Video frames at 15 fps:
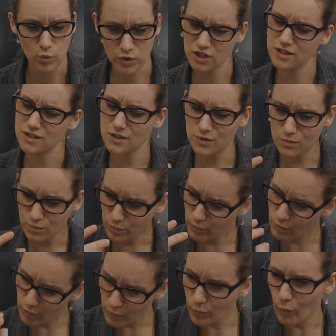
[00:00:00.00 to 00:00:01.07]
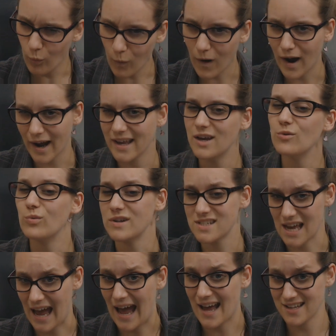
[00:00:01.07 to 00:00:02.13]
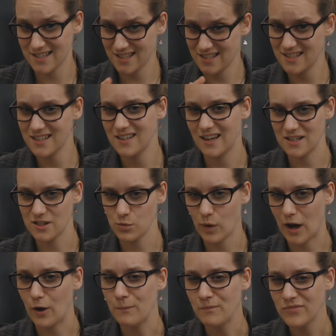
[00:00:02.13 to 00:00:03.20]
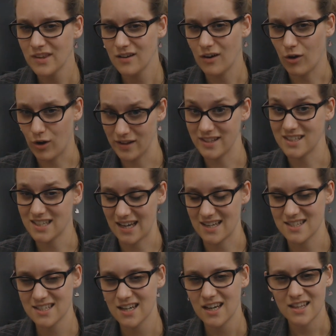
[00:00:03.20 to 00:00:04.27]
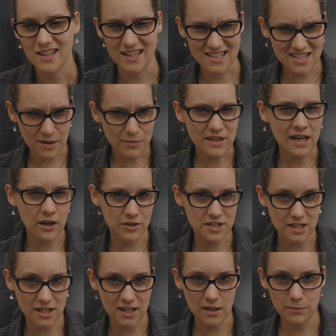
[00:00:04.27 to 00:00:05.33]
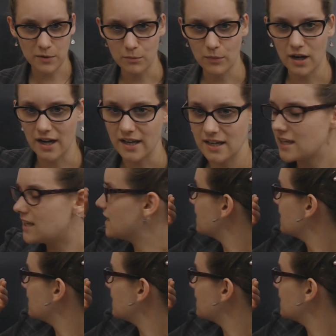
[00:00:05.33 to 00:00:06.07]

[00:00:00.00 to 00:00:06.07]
which is why it was asked as well on the test. That's something else to keep in mind.